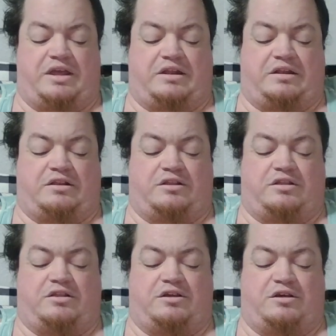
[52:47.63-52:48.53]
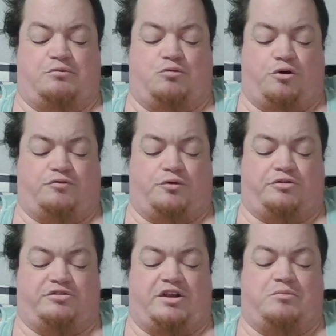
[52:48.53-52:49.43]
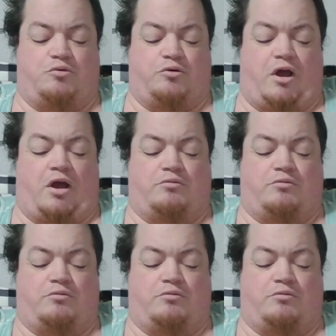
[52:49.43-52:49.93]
in the workforce anymore.